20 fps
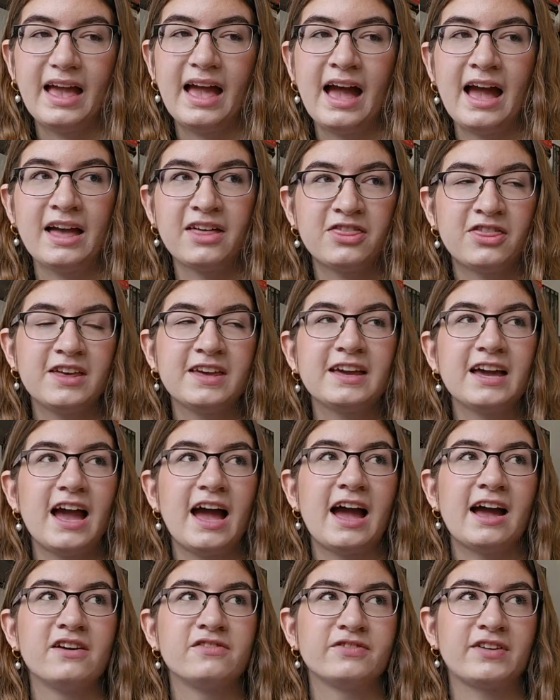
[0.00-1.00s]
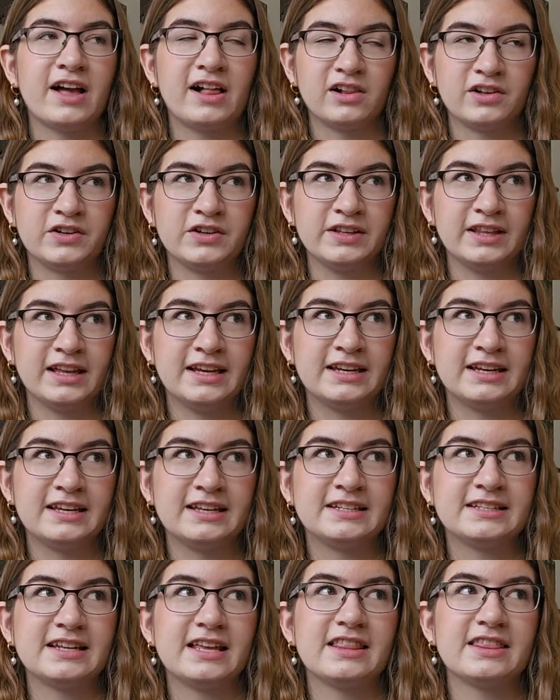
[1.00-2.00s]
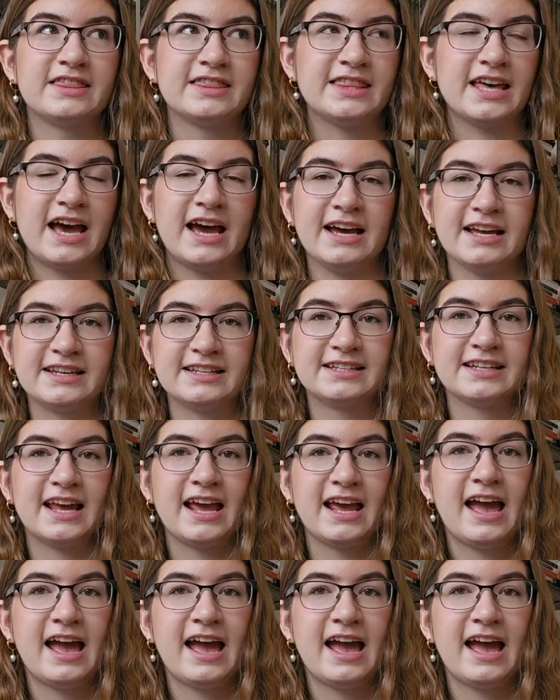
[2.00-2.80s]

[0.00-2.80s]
I think I've calculated that